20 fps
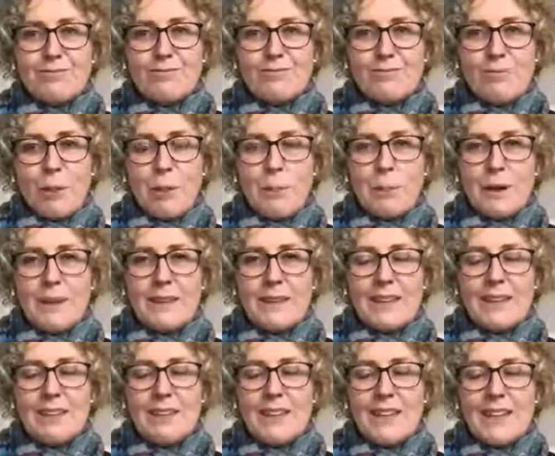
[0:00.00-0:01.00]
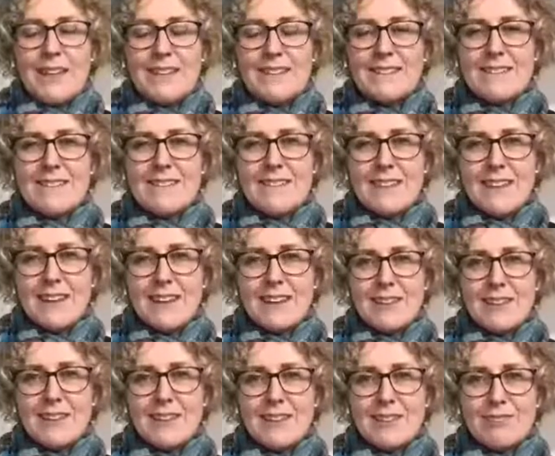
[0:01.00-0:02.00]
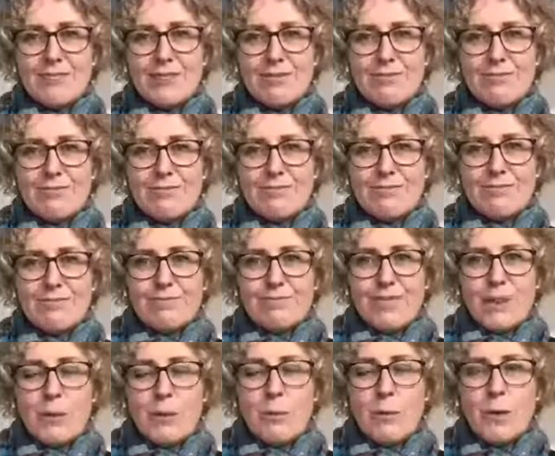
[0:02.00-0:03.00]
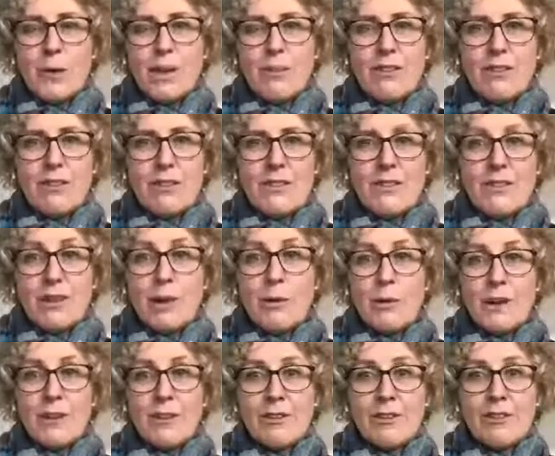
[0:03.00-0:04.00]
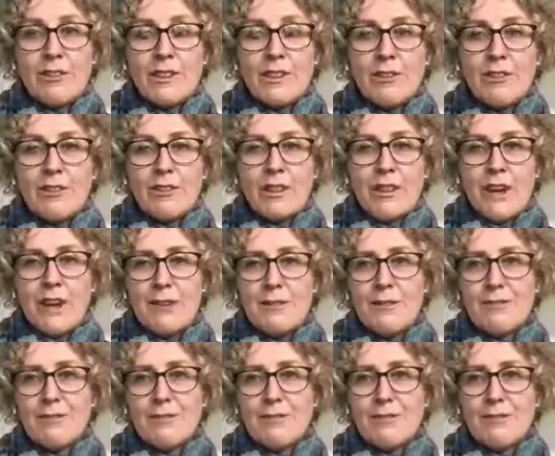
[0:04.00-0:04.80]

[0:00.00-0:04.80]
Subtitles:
not getting stuck in whatever is going on in your life.